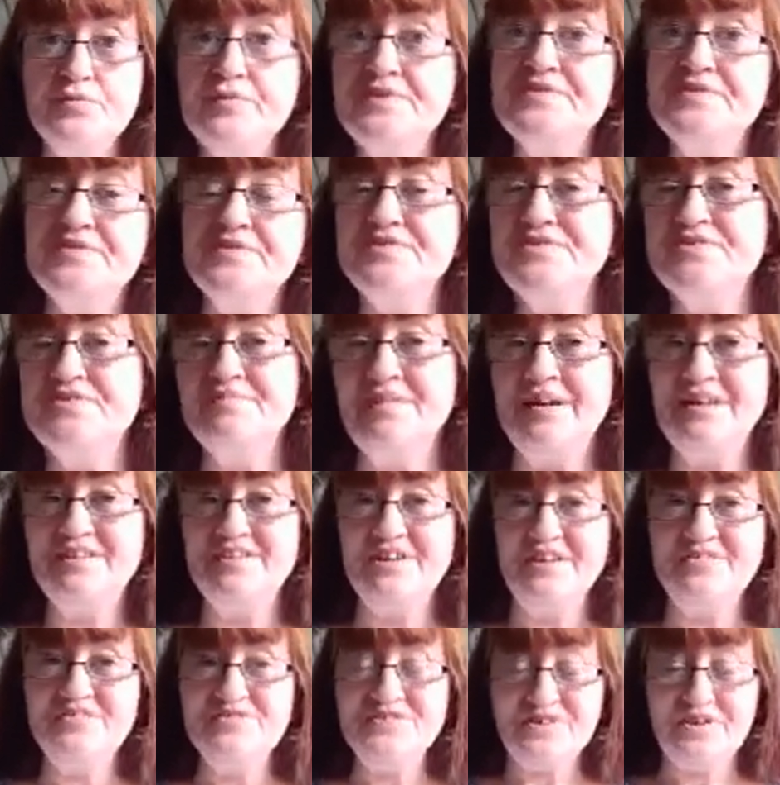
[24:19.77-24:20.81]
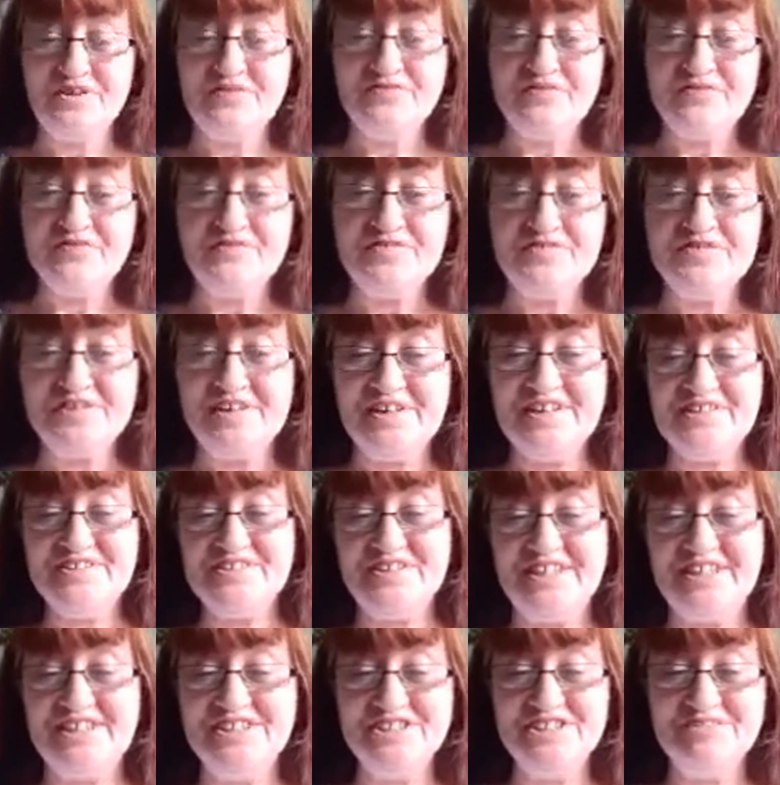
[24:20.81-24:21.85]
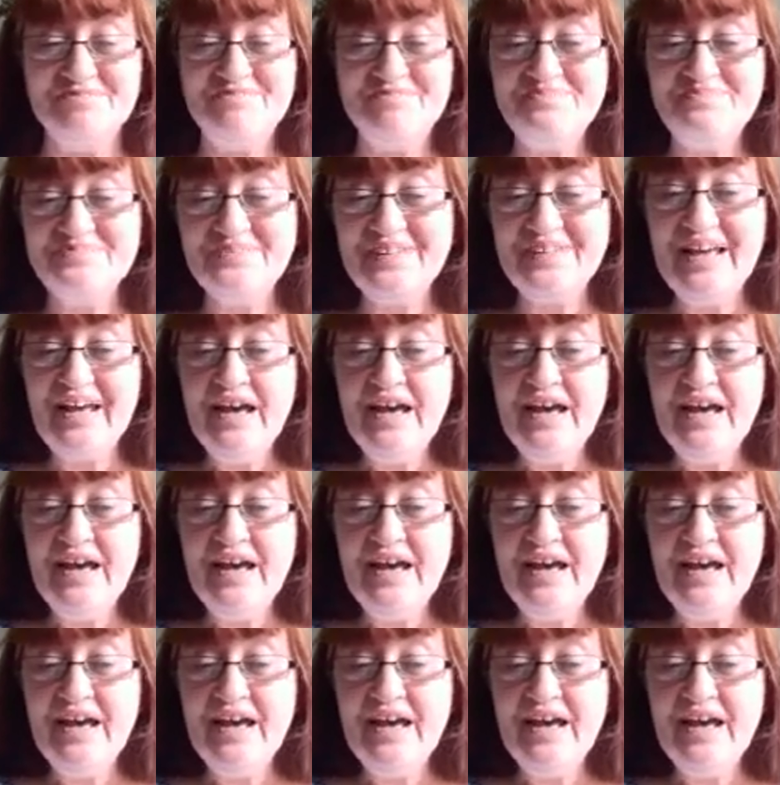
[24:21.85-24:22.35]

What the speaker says: always good to make notes after a visualization.